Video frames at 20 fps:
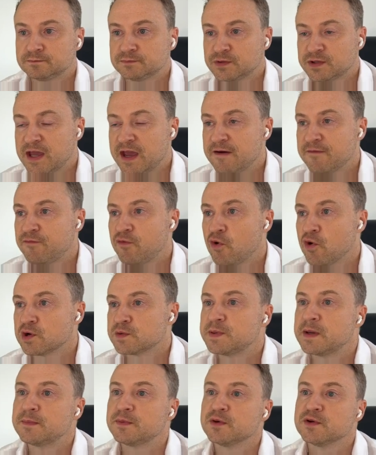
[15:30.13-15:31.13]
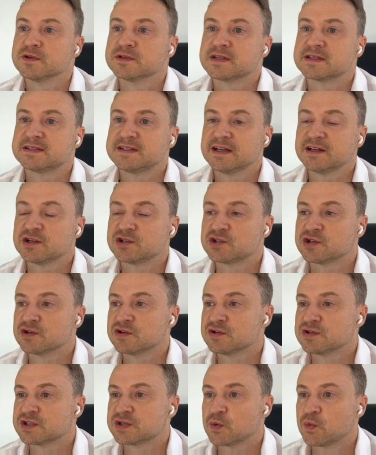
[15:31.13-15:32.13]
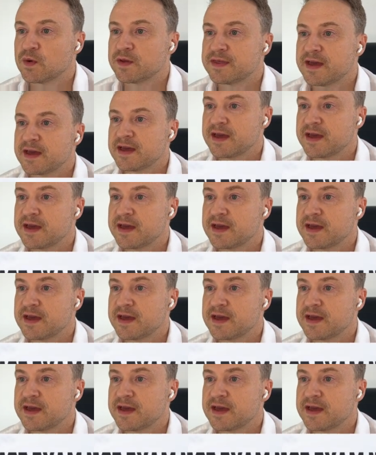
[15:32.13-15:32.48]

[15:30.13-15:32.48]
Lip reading: Can't forge people's signatures without